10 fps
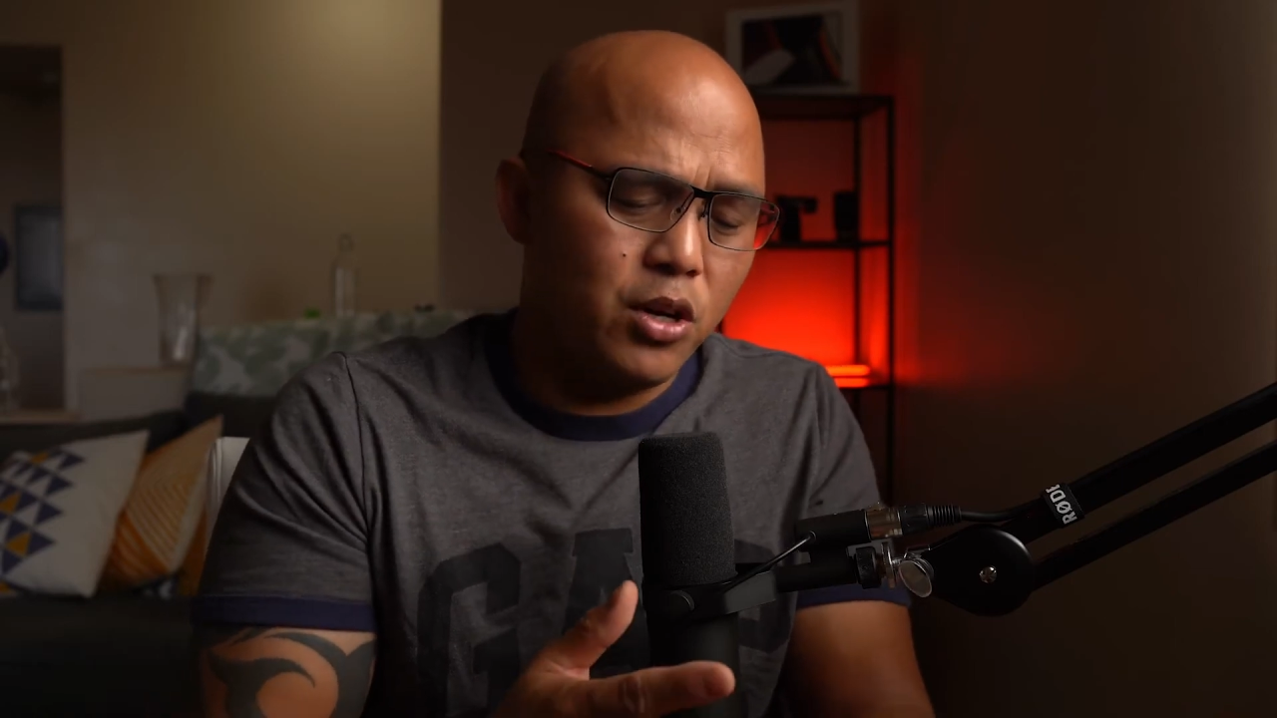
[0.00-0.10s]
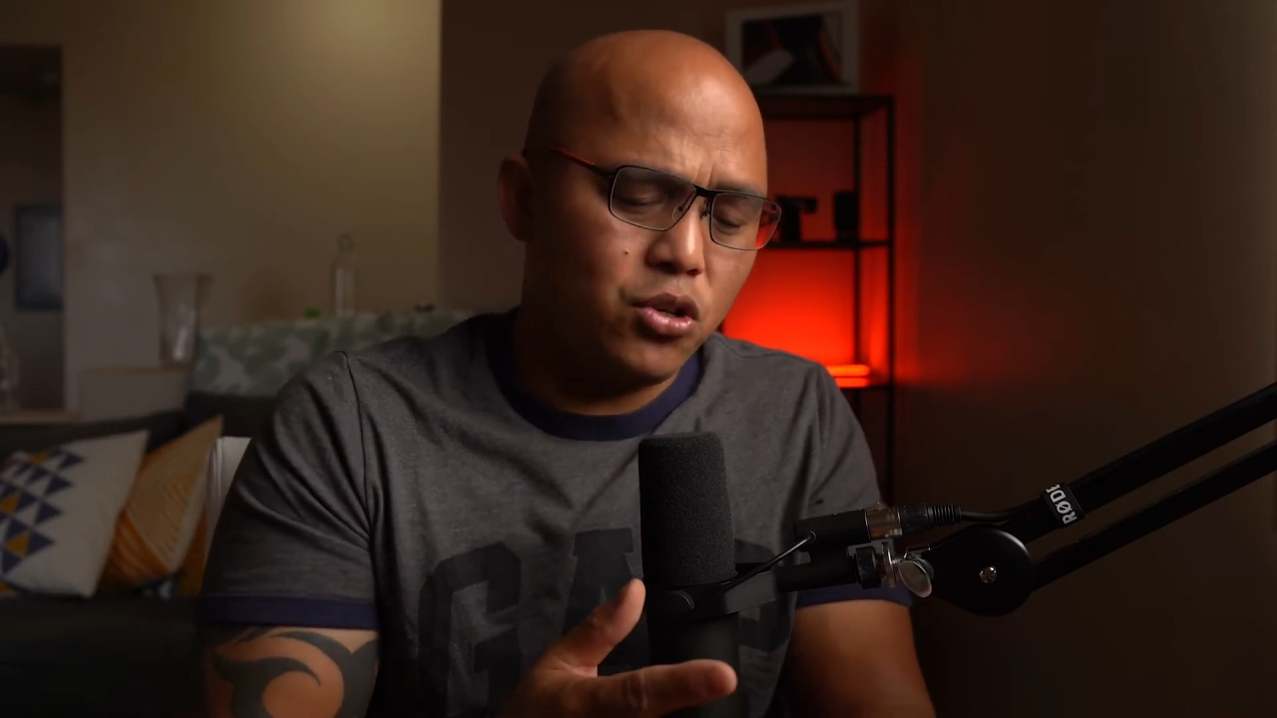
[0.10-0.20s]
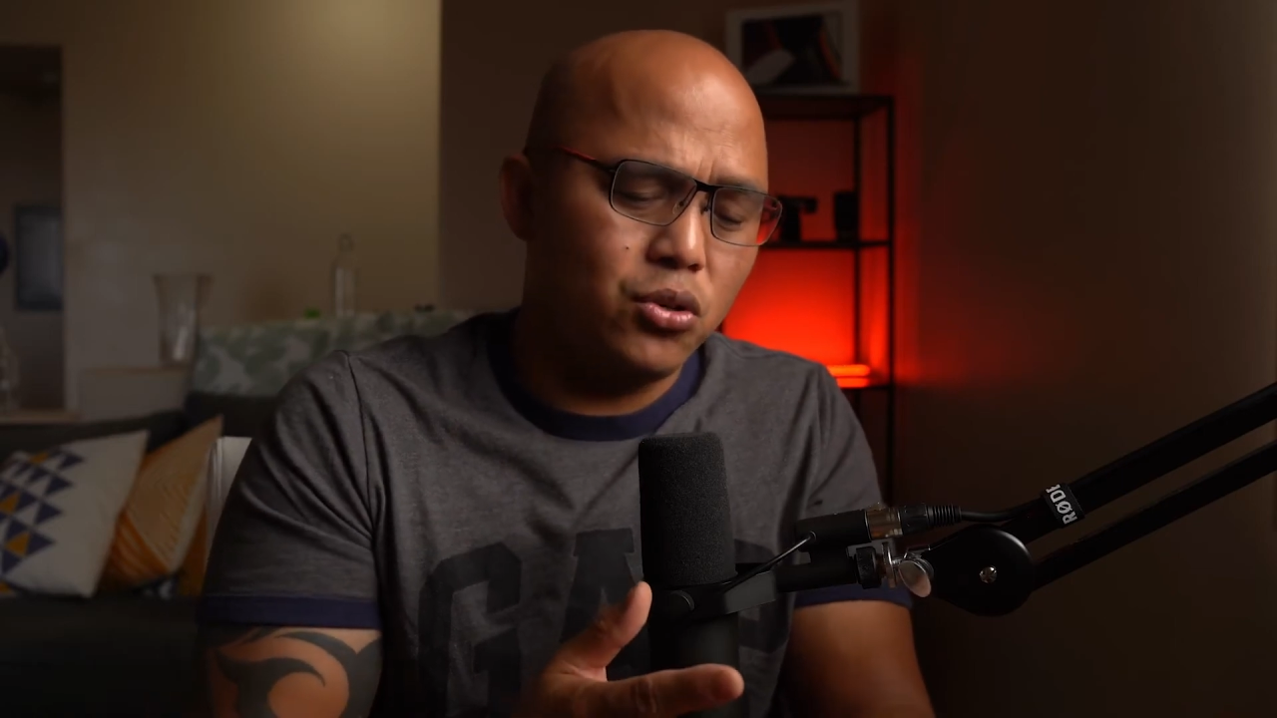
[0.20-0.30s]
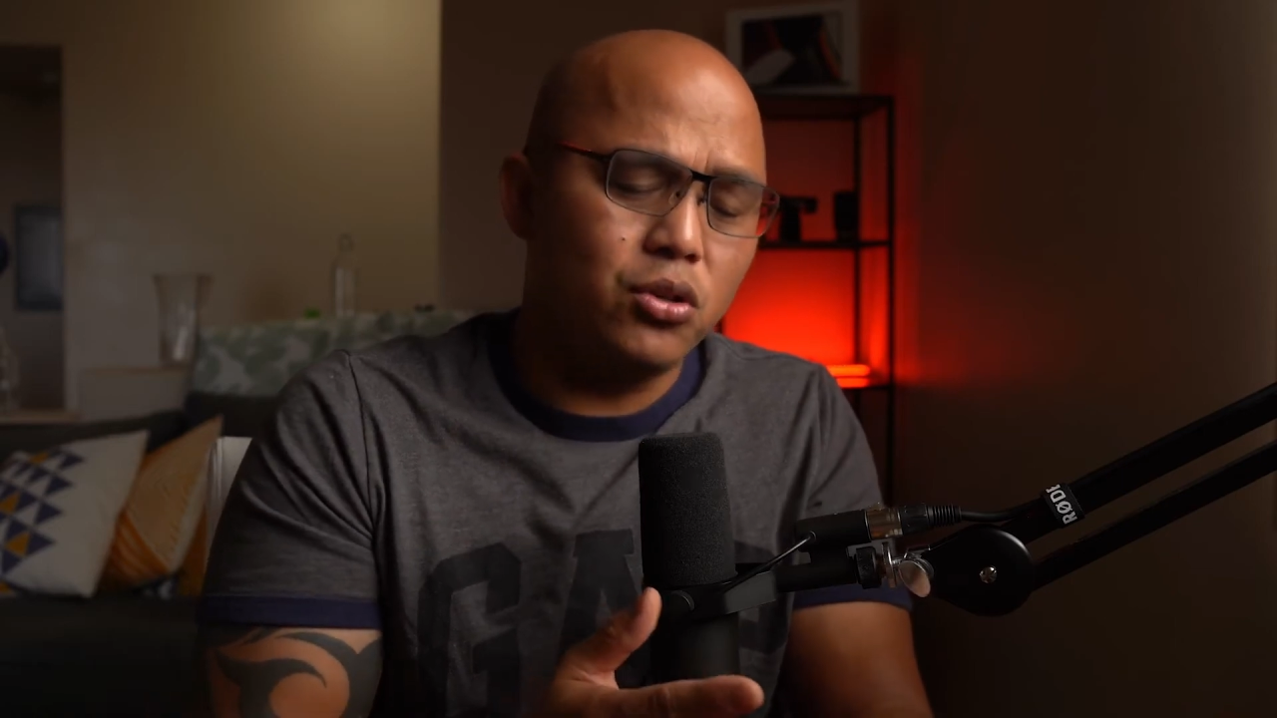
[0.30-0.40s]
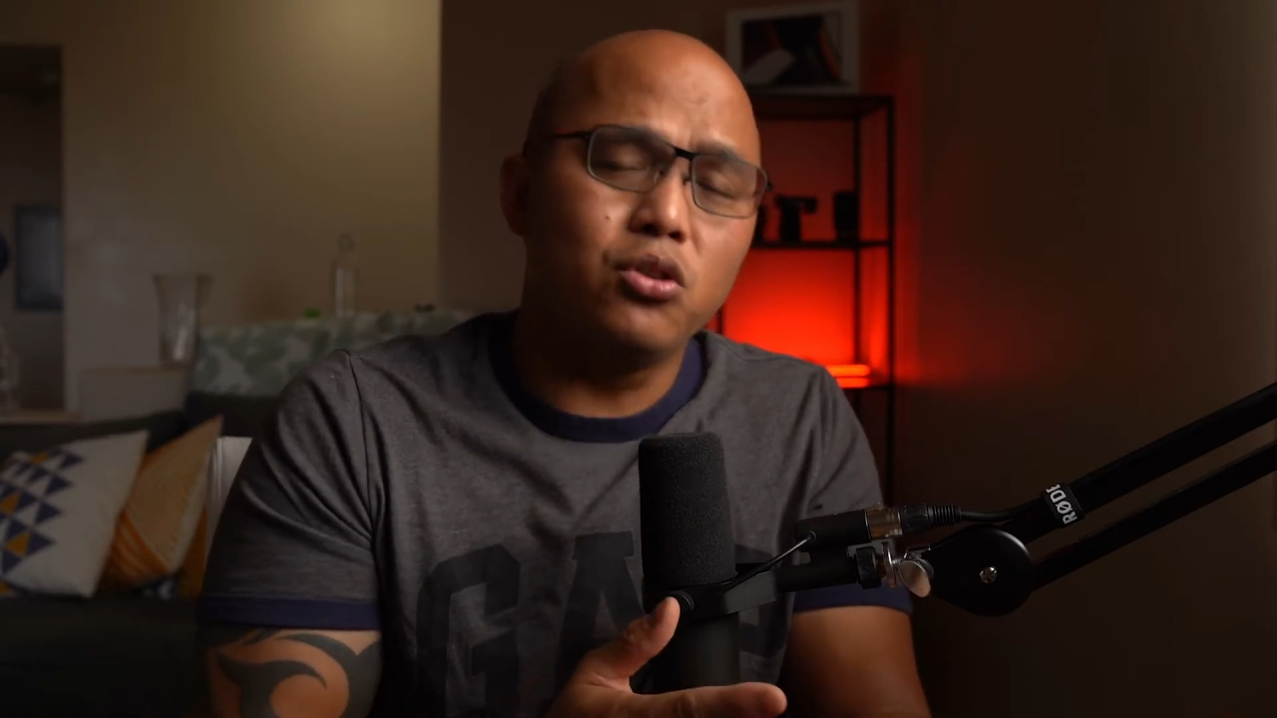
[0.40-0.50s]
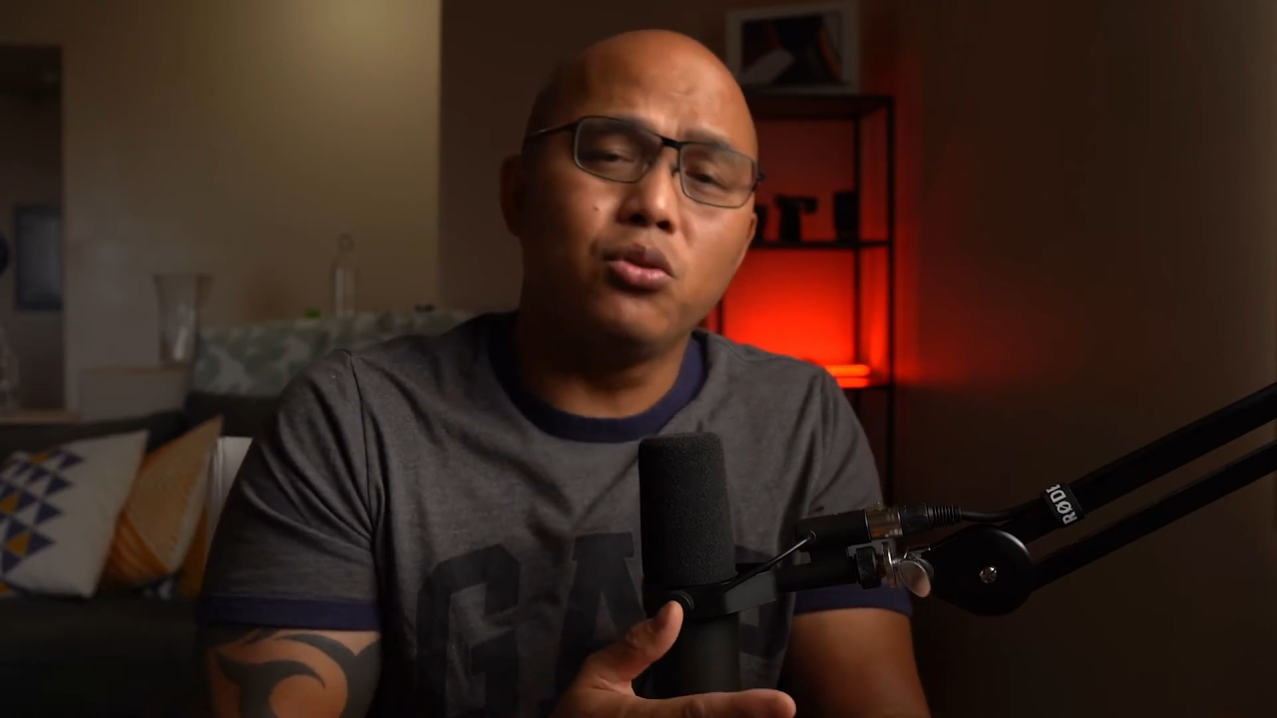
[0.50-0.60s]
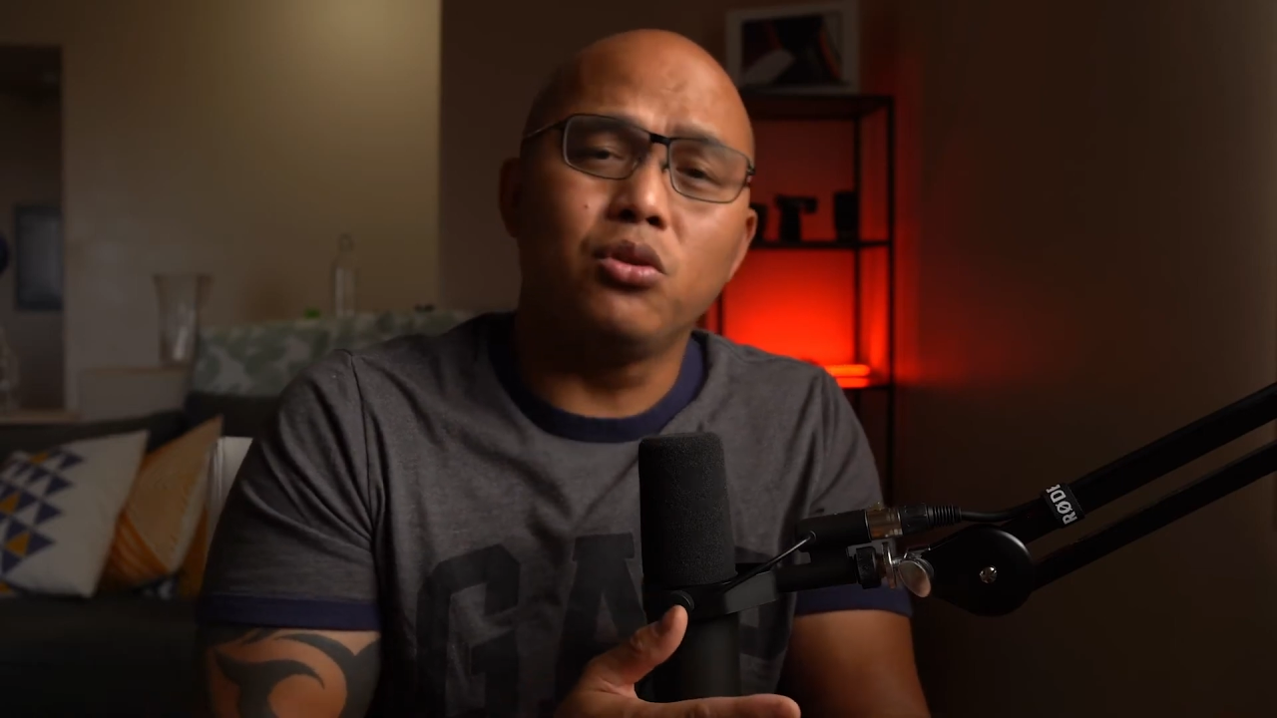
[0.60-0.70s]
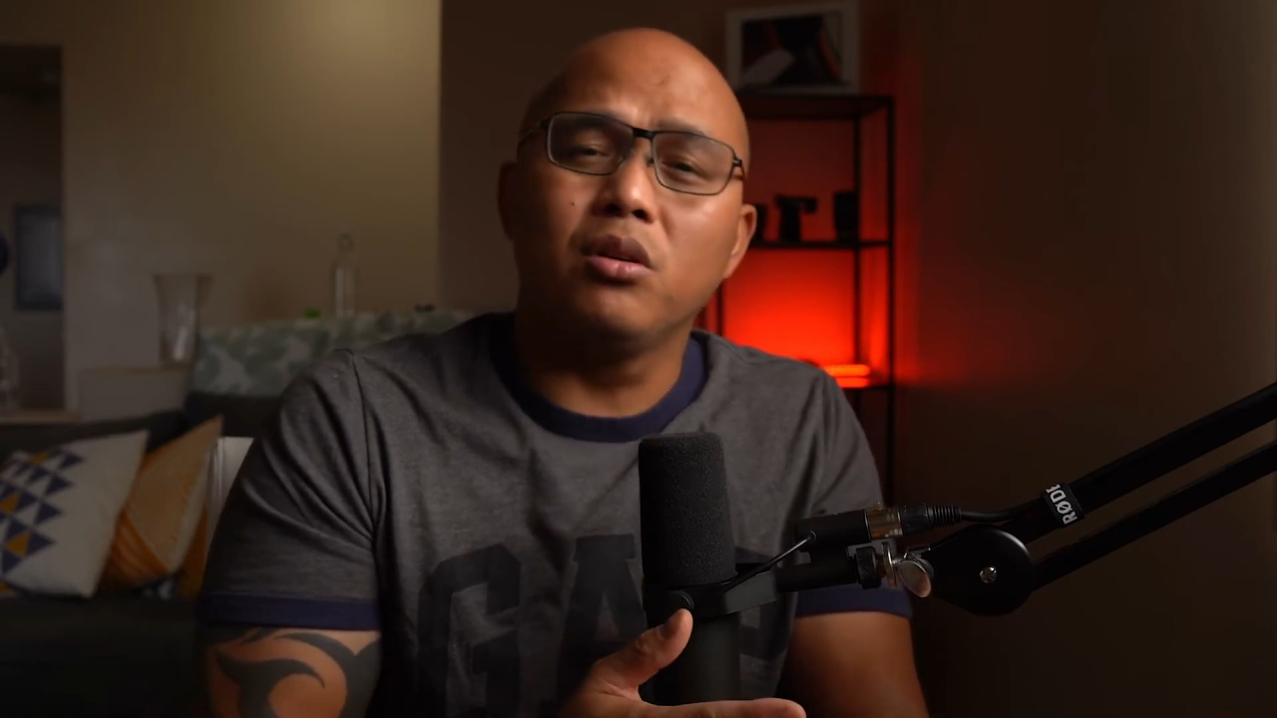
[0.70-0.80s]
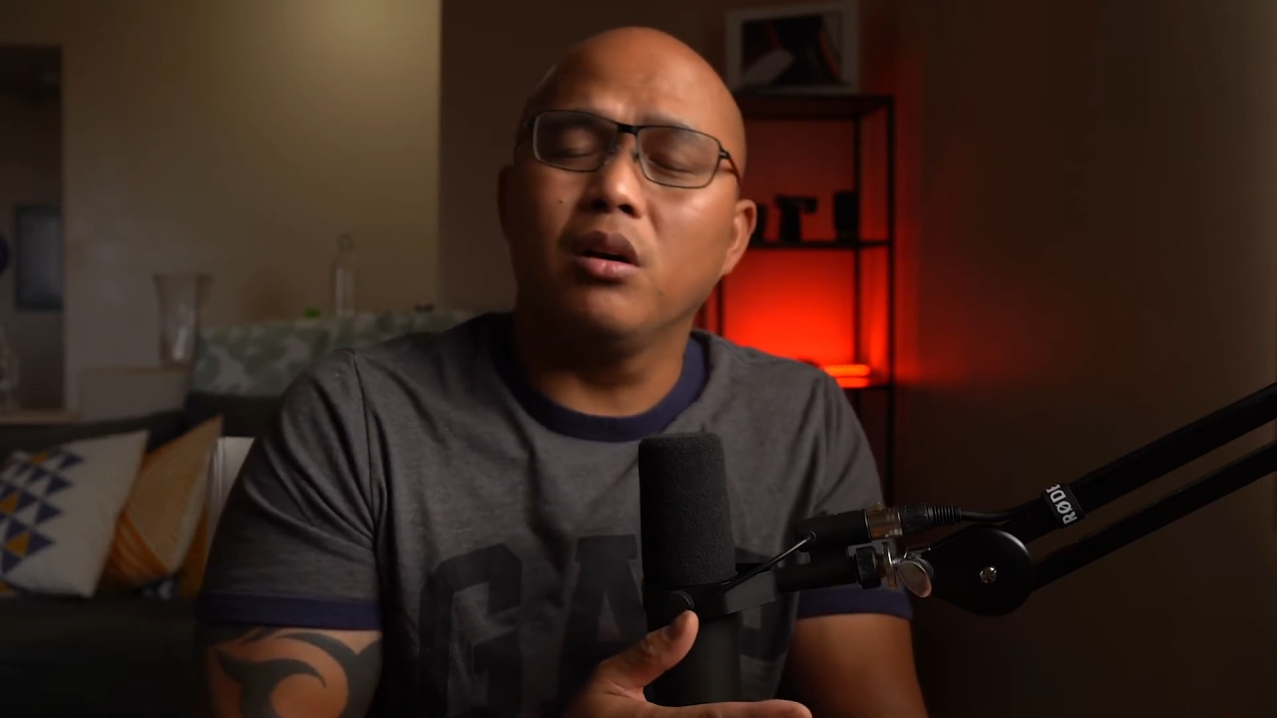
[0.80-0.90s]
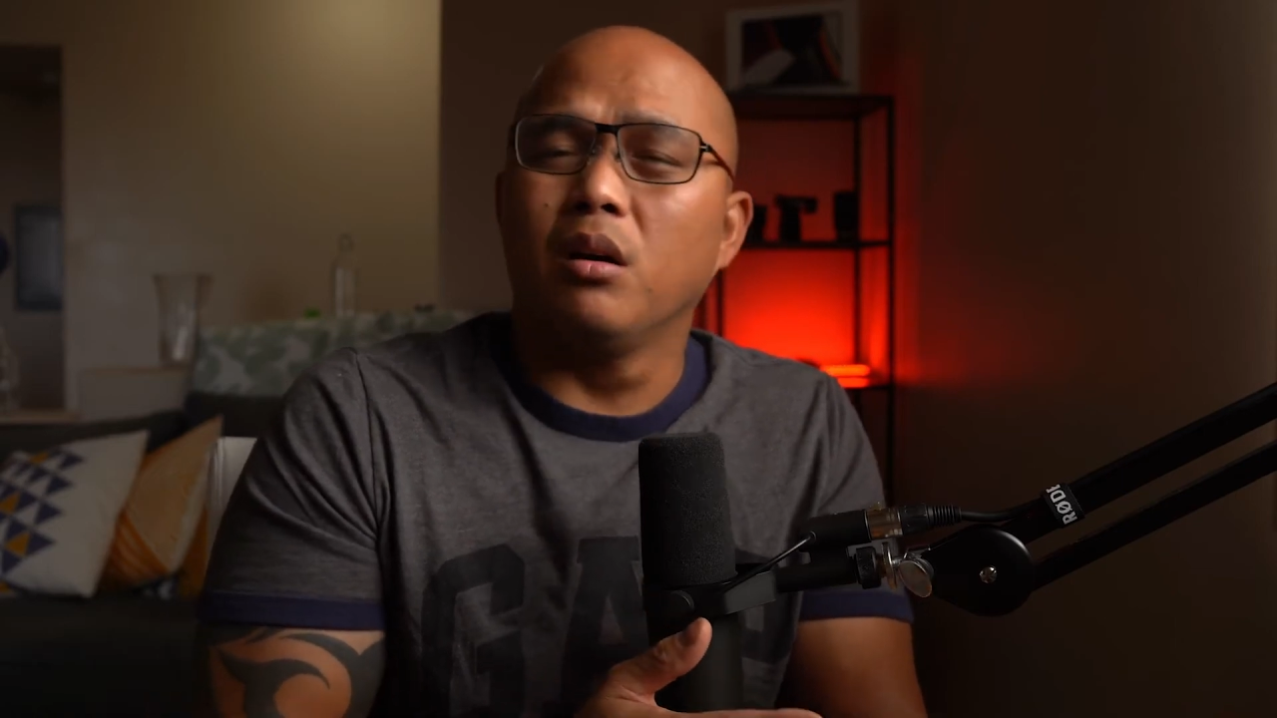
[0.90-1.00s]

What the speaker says: sure you're